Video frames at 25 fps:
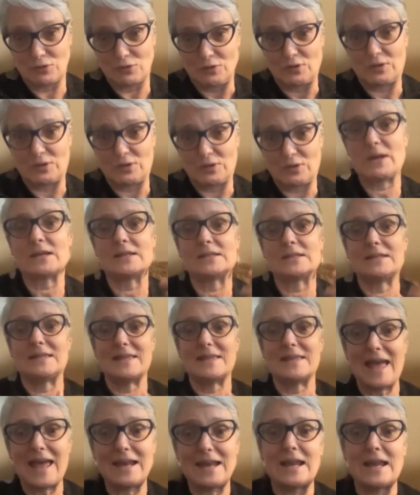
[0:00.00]
truth, because
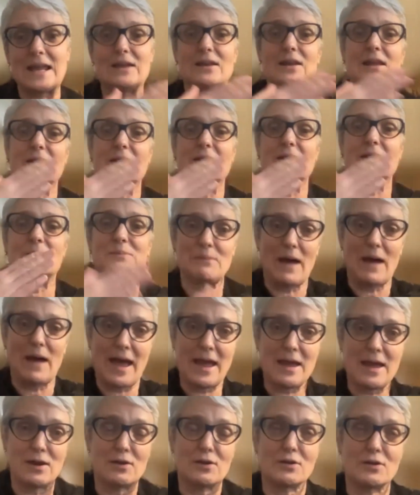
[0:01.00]
then it
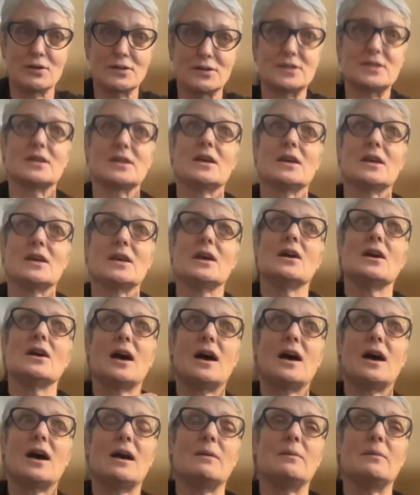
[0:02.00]
inspires
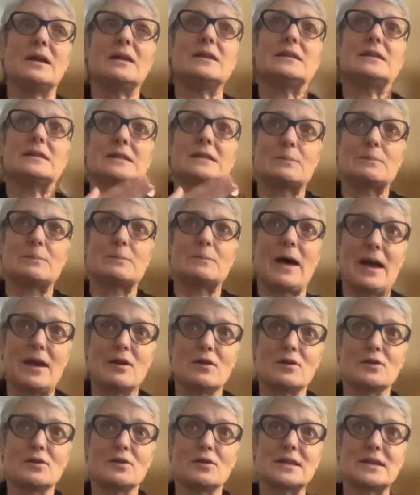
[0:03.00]

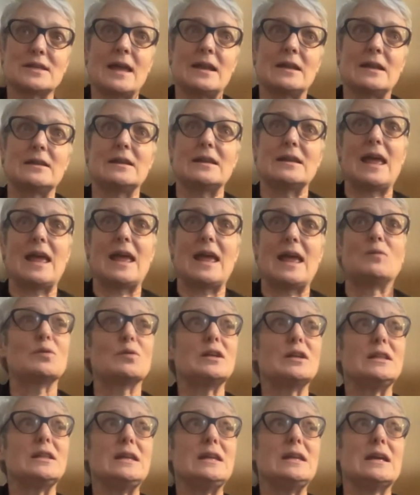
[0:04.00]
and
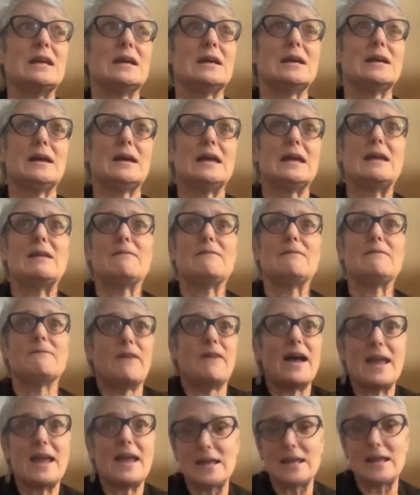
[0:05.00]
really
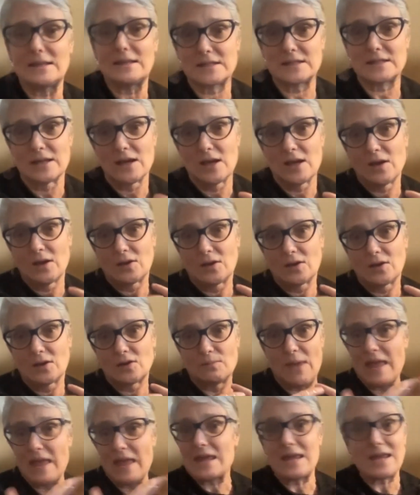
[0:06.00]
invites
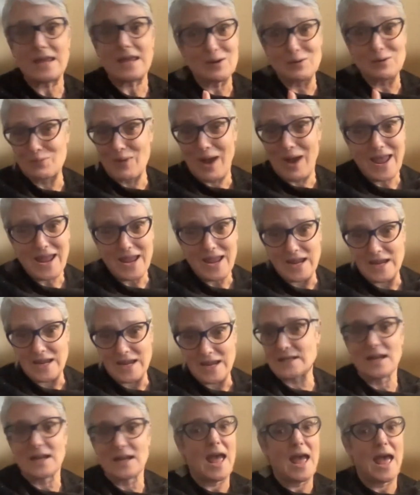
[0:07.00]
making it
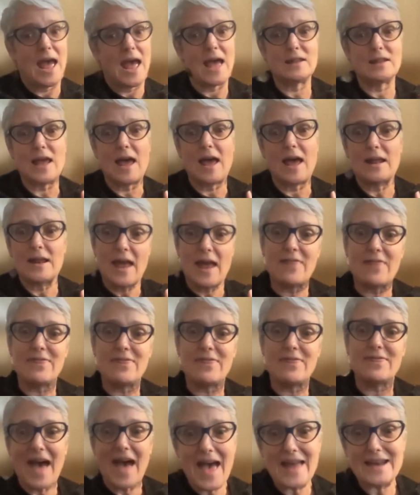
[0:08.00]
right, and
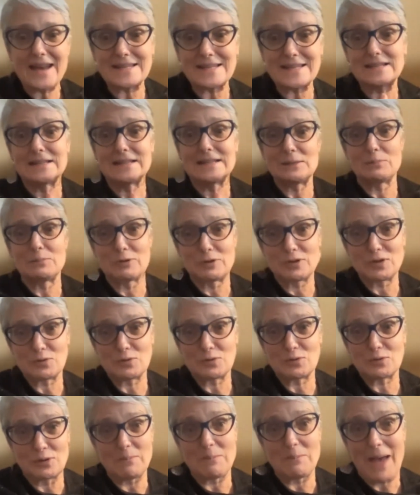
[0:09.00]
that is a
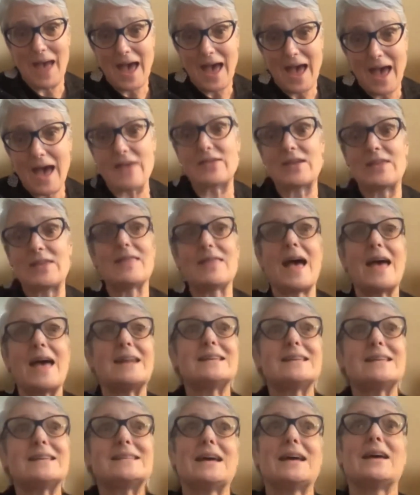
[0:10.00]
liberatory path, and that
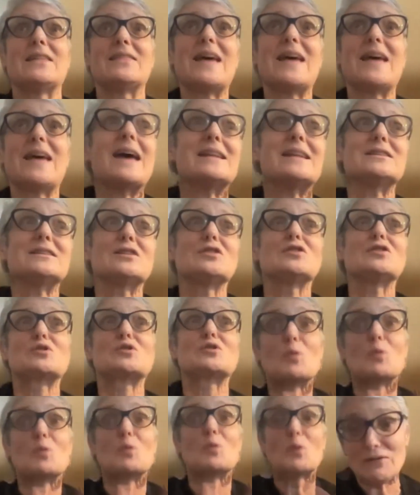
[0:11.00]
is a
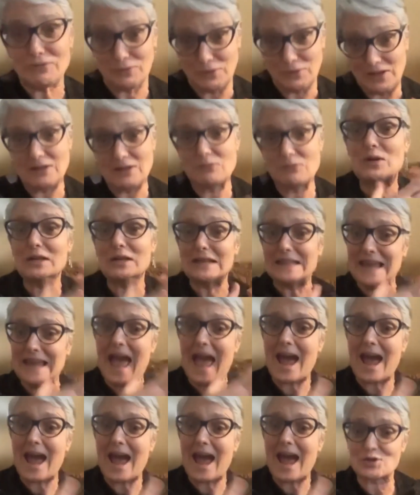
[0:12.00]
joyful,
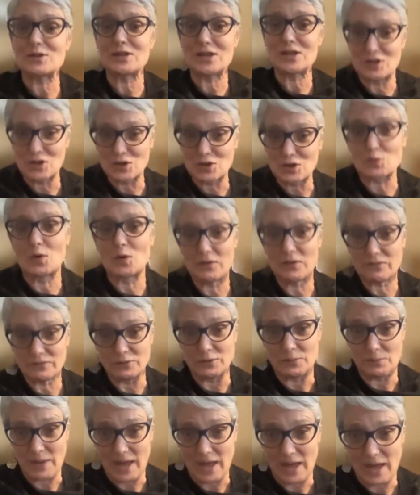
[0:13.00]
actually a
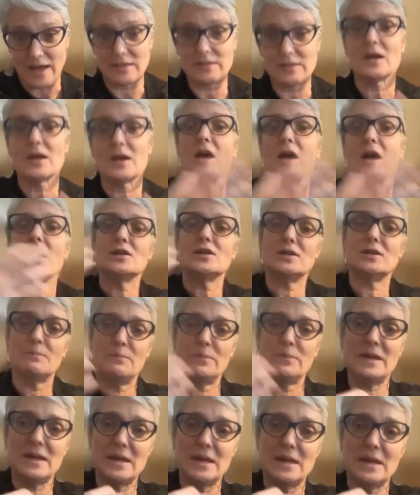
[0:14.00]
joyful path, to
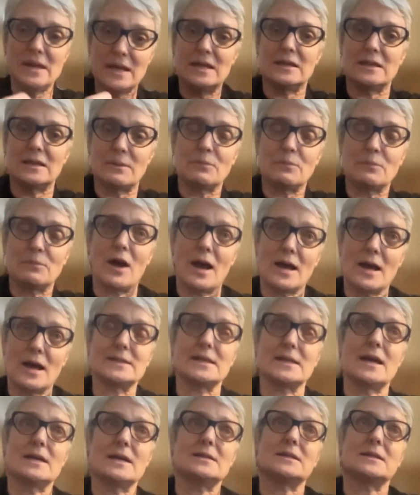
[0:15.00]
be in the
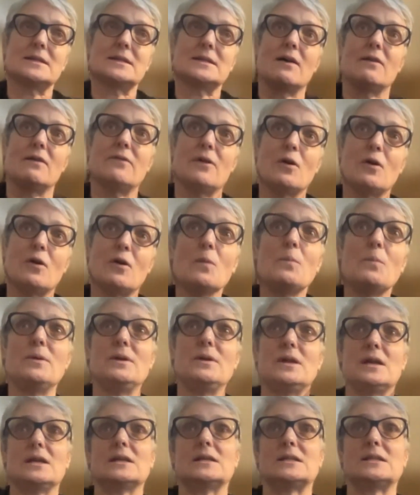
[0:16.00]
process of
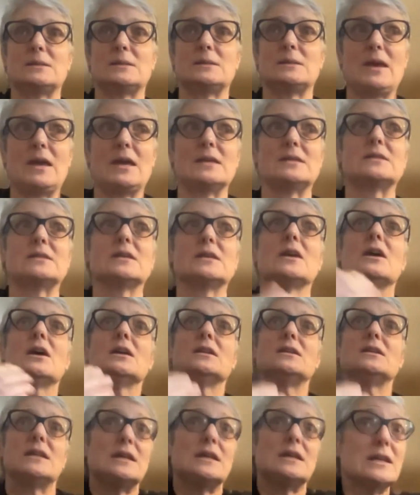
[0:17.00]
opening space
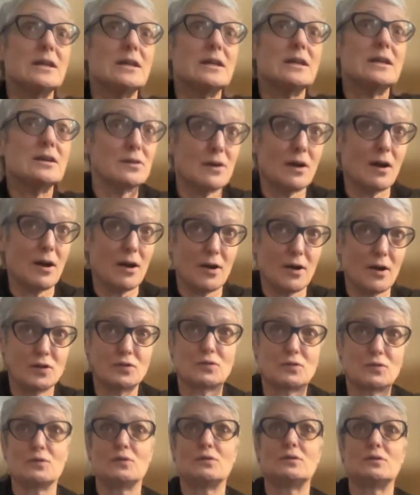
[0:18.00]
to hear the hard
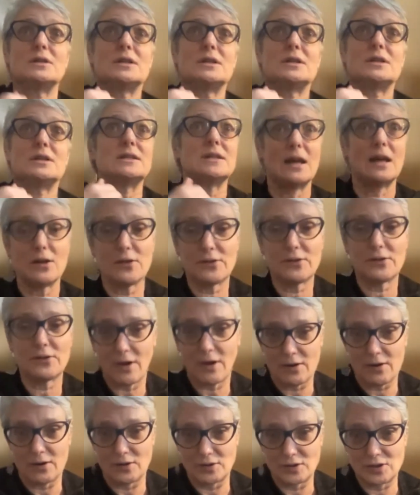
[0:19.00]
truth, to tell the
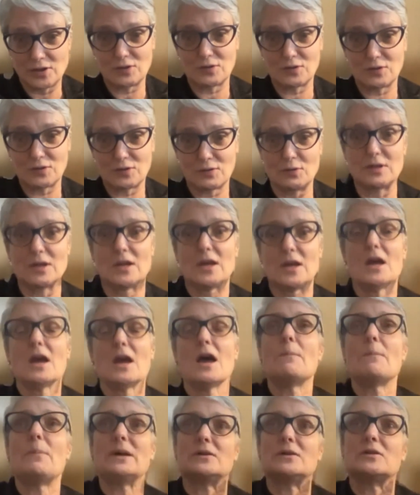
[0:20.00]
hard truth,
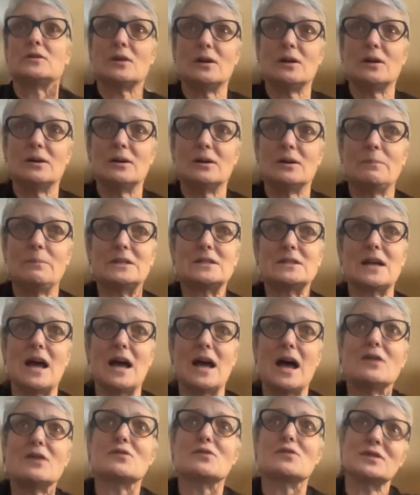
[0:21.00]
but to
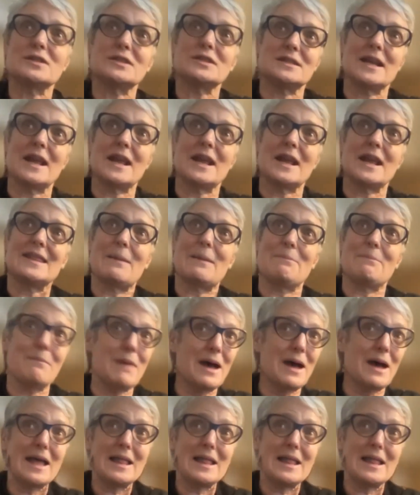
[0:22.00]
understand that